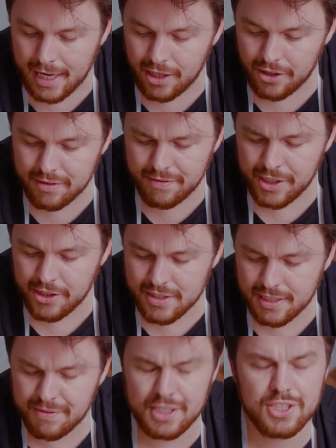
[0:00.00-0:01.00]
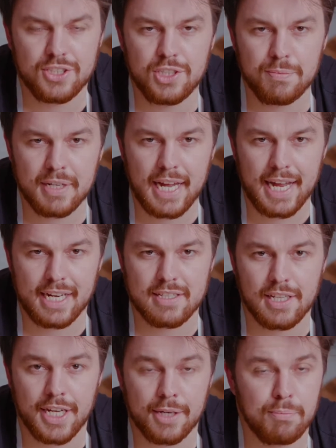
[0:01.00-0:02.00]
a lot of videos give these stupid
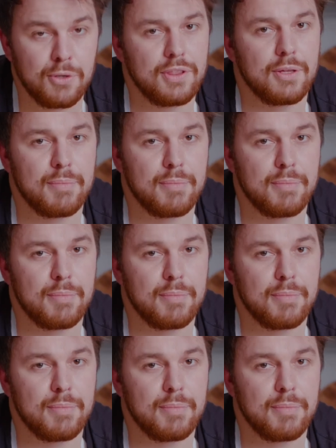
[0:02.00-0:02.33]
hacks like put